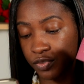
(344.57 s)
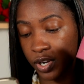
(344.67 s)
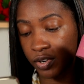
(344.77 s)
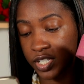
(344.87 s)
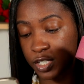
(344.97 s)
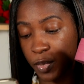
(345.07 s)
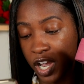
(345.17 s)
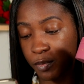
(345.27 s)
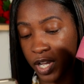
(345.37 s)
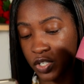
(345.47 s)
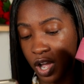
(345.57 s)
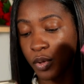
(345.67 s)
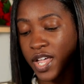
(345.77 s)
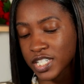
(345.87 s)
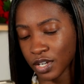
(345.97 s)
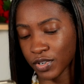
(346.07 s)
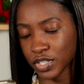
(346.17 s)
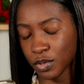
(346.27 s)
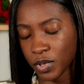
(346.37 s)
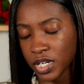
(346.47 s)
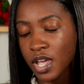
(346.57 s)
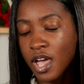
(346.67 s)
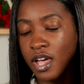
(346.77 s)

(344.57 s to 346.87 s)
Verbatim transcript: fragrance inspired by oh that's the original one.